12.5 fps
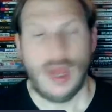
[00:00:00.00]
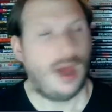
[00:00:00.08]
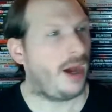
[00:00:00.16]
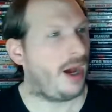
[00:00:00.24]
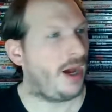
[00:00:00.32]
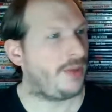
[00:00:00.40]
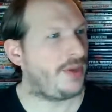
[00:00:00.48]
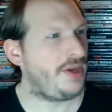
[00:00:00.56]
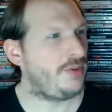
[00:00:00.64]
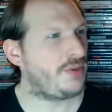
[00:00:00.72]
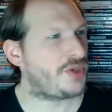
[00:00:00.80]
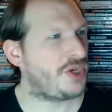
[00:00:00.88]
Then
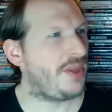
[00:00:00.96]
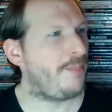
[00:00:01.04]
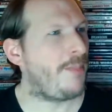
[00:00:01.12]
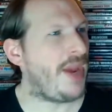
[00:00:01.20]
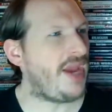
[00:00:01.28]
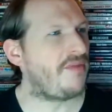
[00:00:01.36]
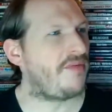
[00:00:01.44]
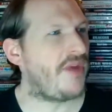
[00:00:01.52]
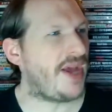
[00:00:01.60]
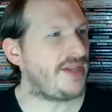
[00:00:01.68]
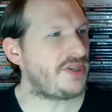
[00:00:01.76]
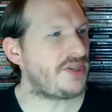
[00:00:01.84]
he was in the main
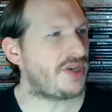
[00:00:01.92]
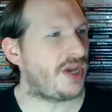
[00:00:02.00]
event